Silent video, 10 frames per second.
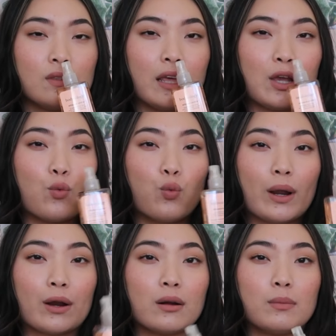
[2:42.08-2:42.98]
like
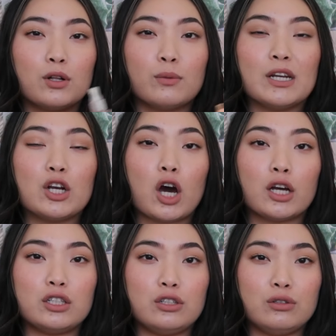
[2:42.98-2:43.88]
wearable, but
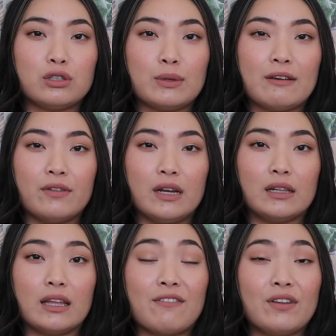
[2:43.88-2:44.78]
not too sweet
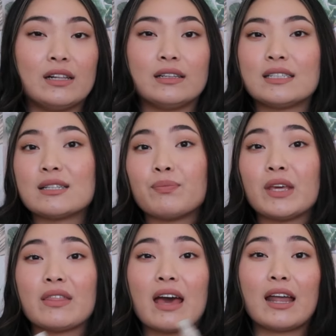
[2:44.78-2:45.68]
vanilla. Vanilla is
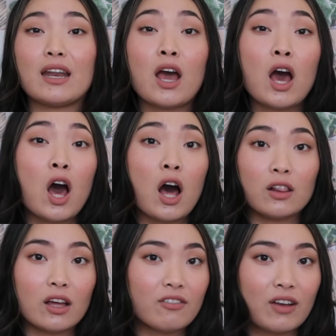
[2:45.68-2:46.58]
something that
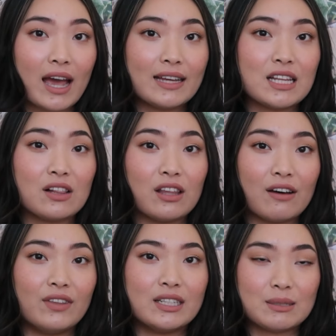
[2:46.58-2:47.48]
a lot of guys
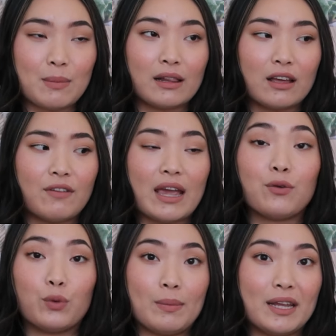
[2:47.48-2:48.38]
love the smell of,
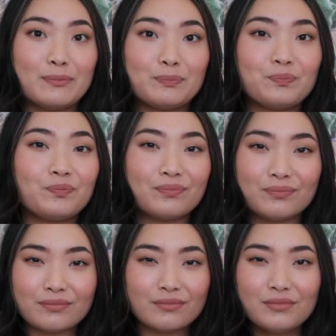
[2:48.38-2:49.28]
and women.
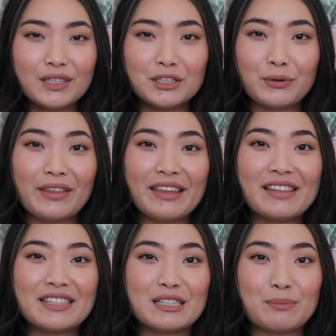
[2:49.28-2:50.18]
So I
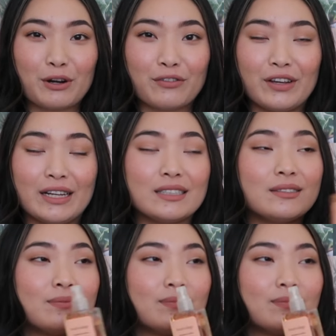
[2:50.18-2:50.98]
think this is perfect.